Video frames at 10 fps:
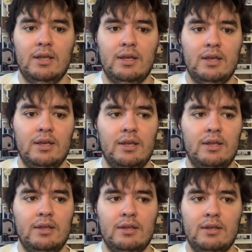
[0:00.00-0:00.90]

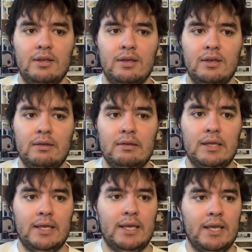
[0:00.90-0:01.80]
I
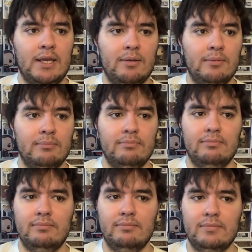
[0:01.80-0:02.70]

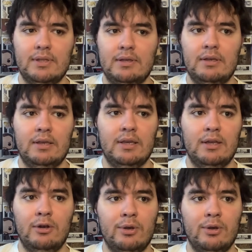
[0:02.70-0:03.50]
I don't know.